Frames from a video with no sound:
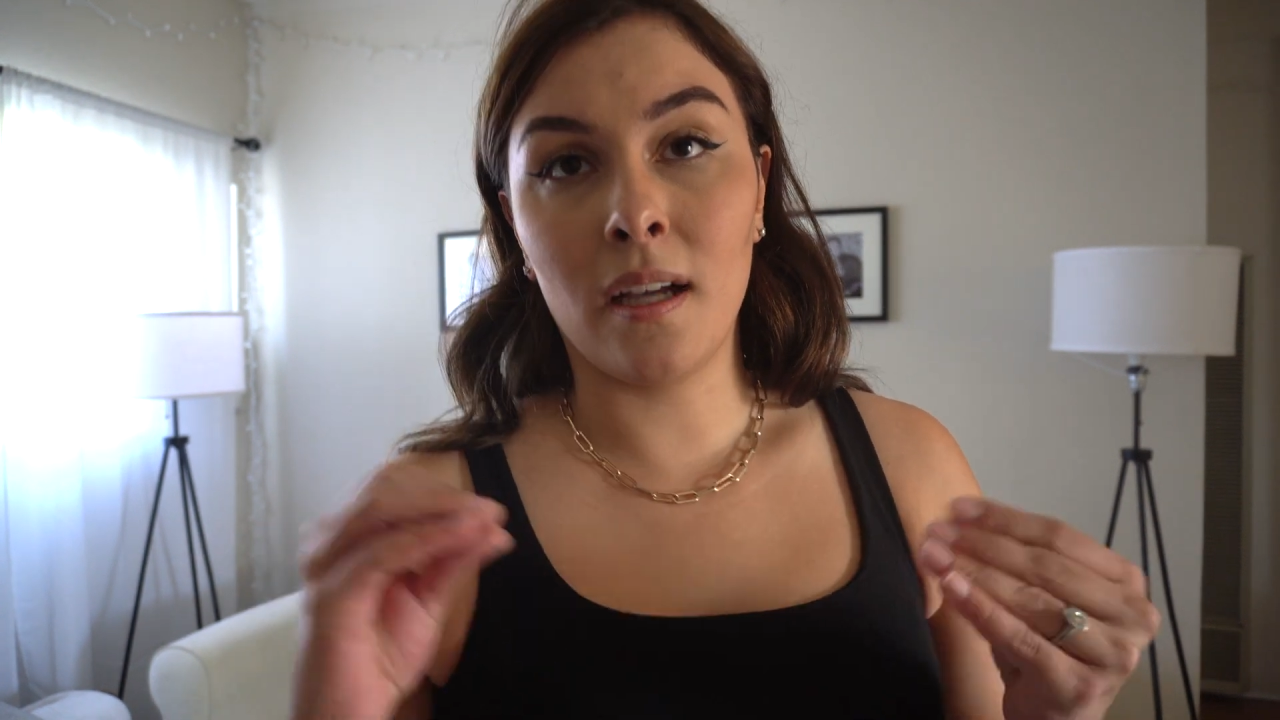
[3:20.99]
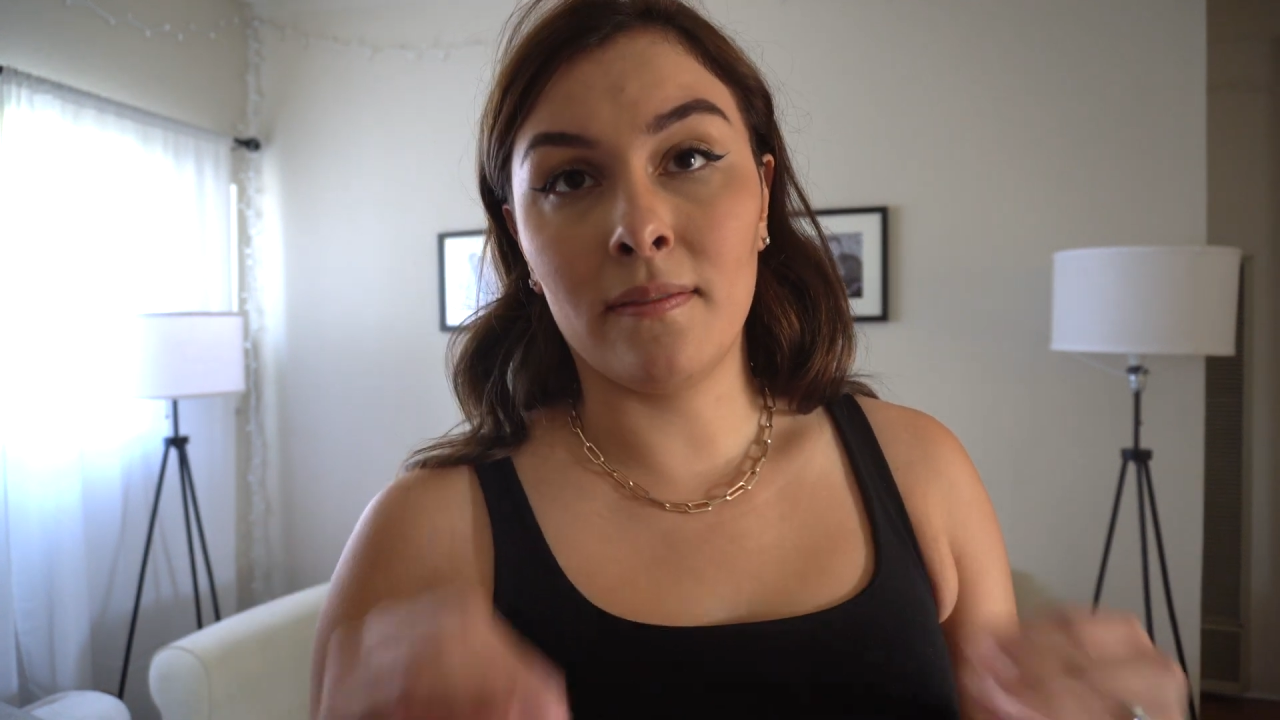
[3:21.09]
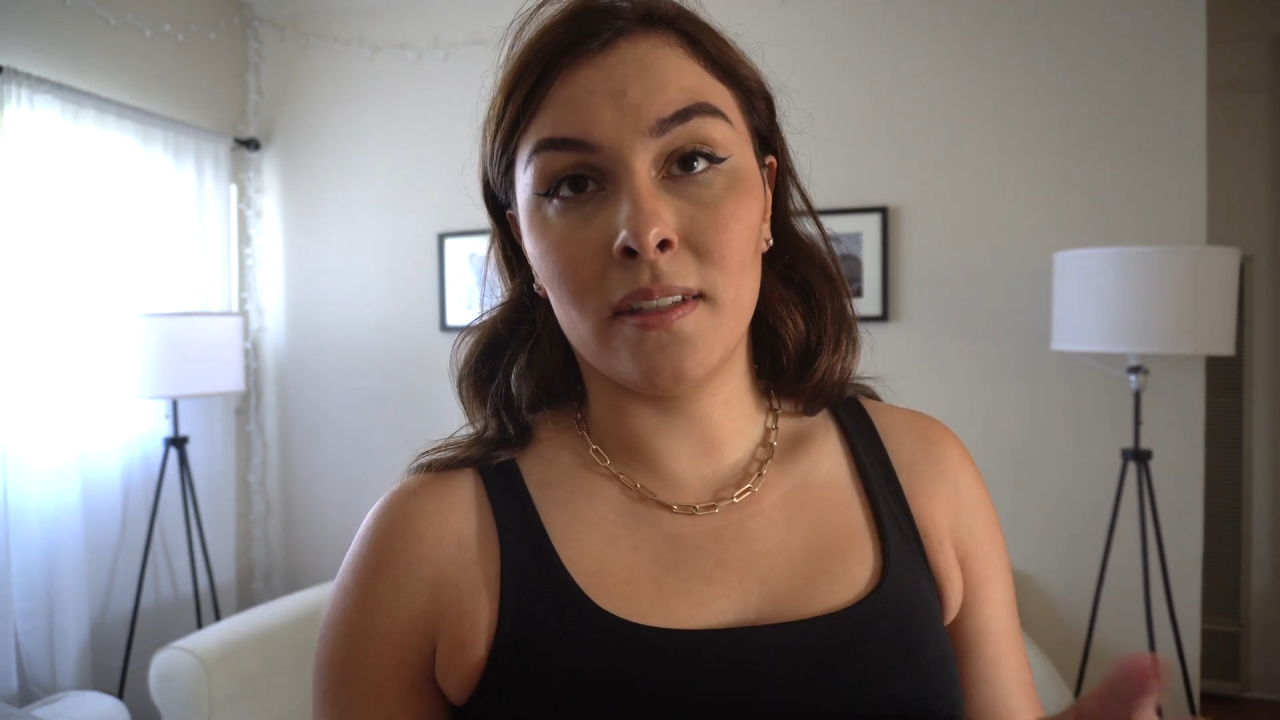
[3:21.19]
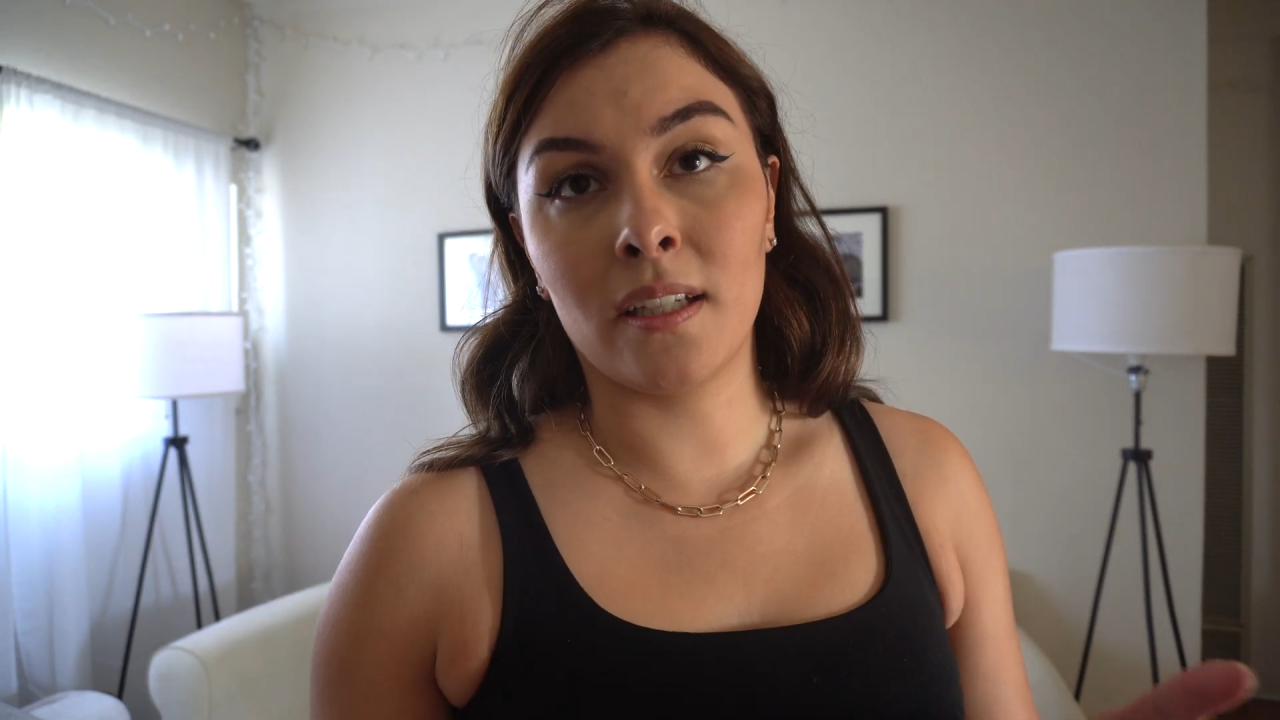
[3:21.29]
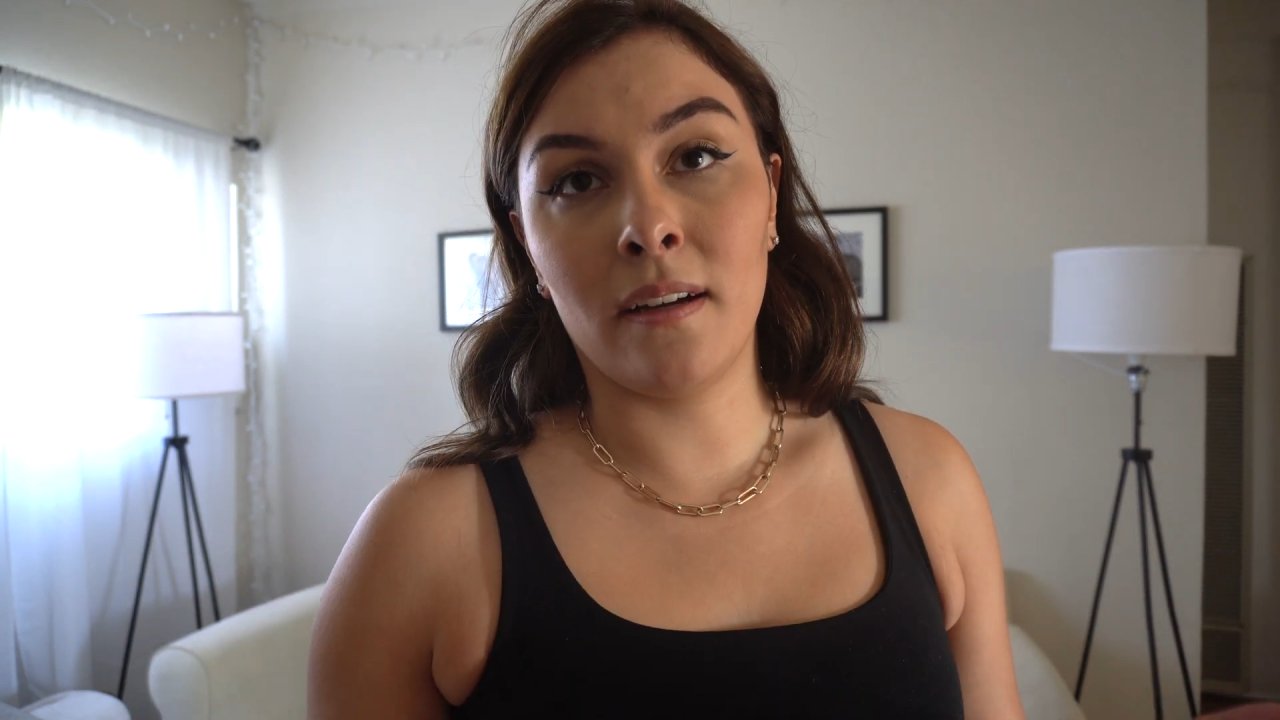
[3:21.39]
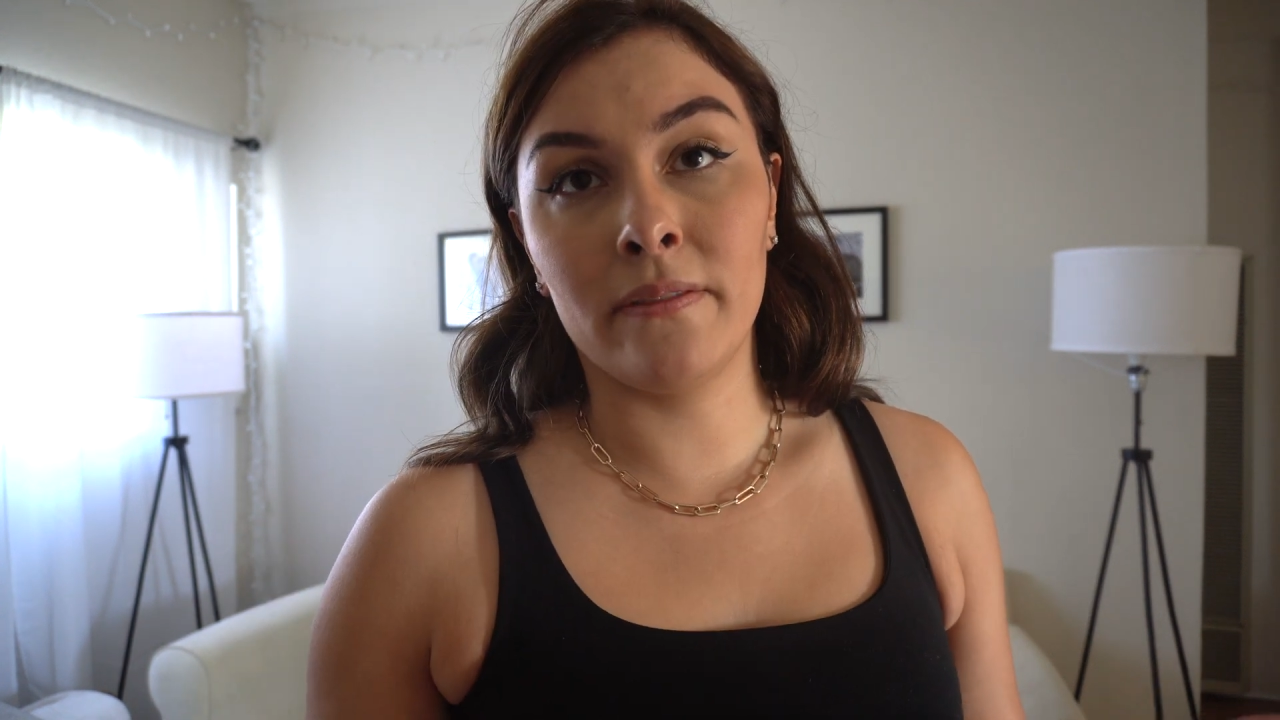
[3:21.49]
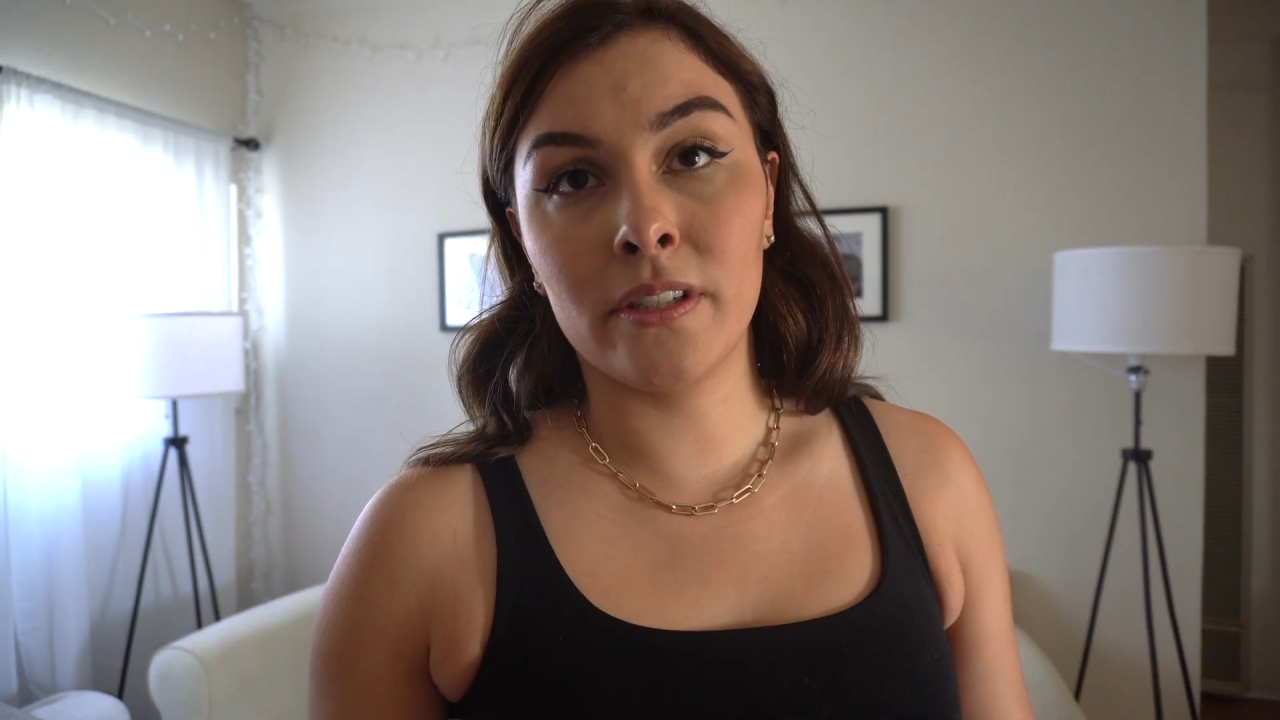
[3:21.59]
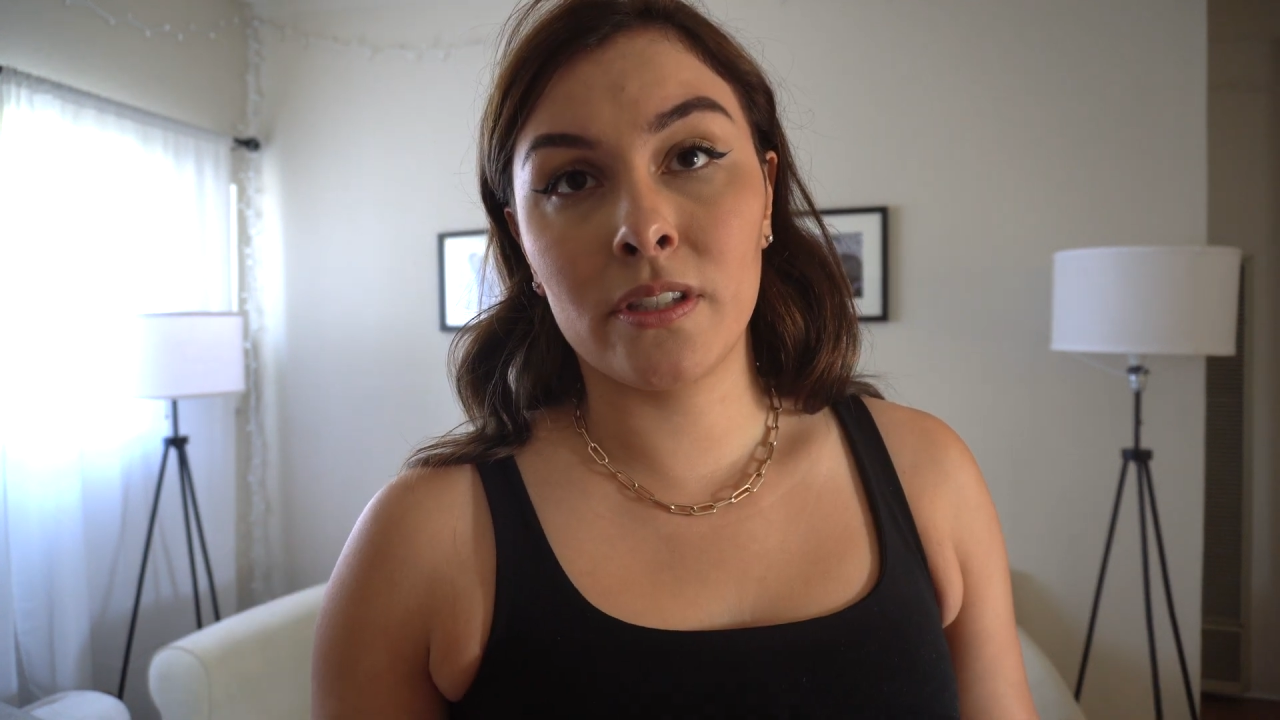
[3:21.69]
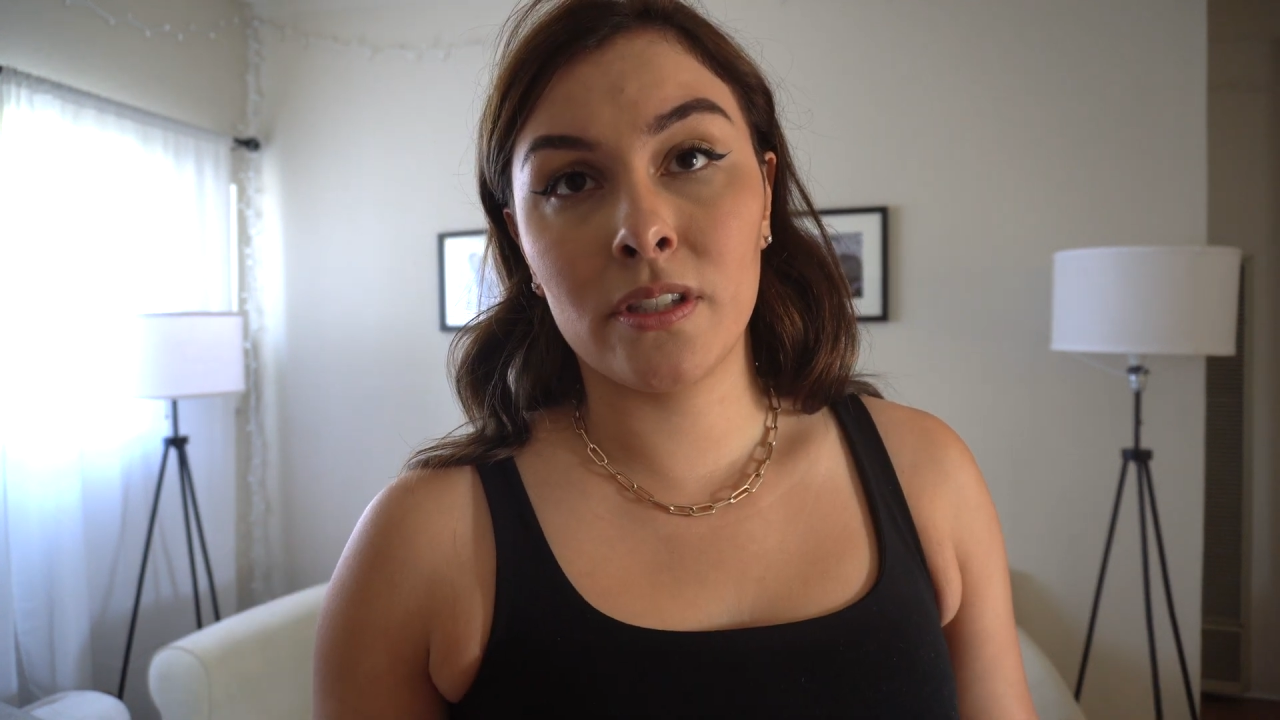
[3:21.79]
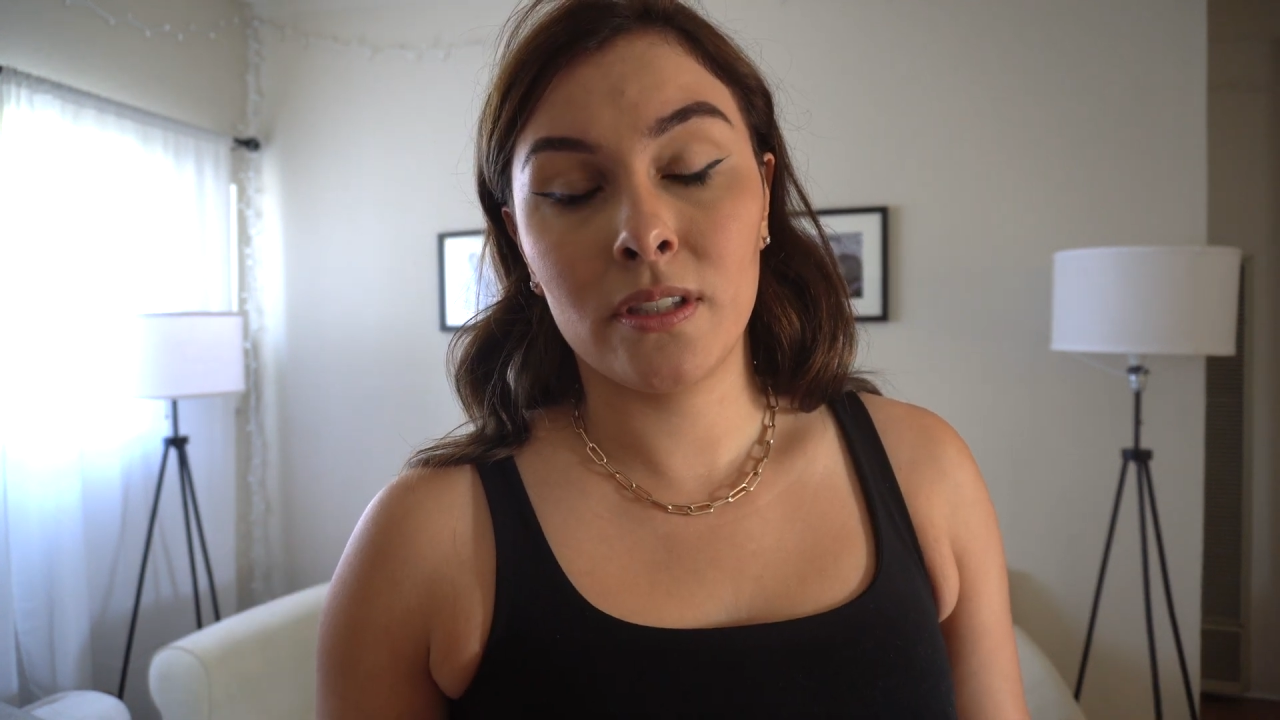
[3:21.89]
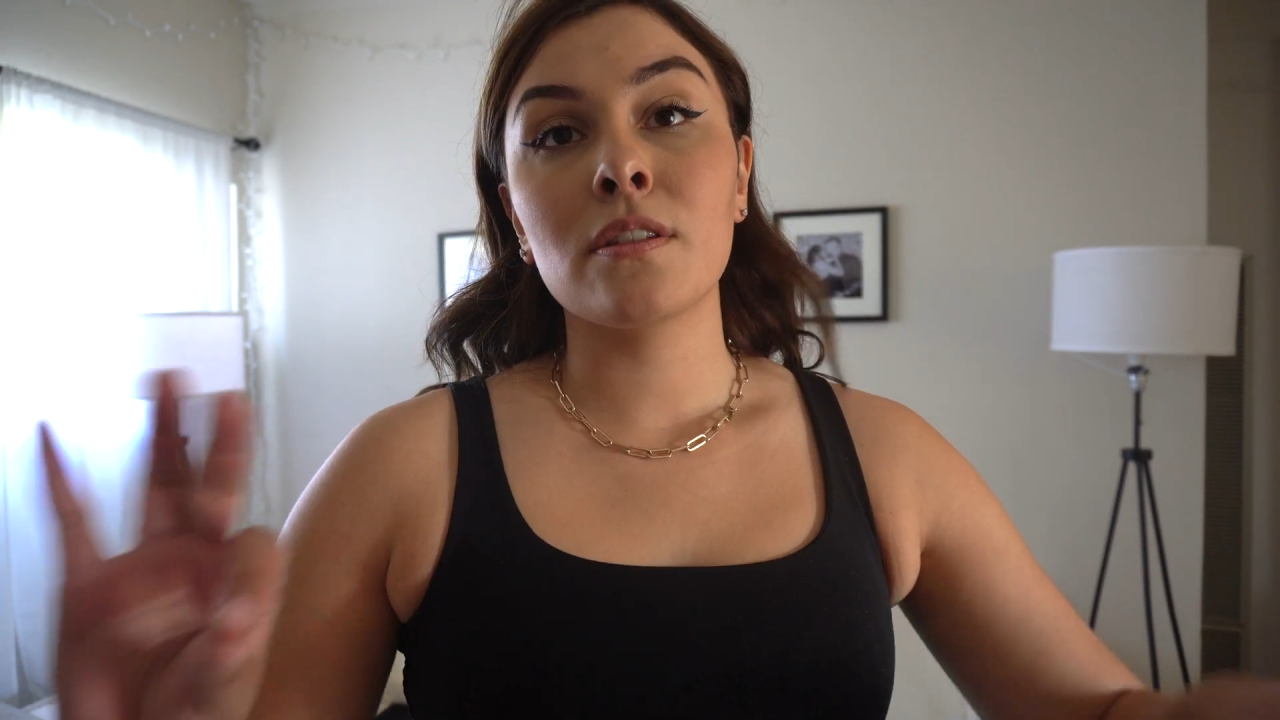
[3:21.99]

of the covers.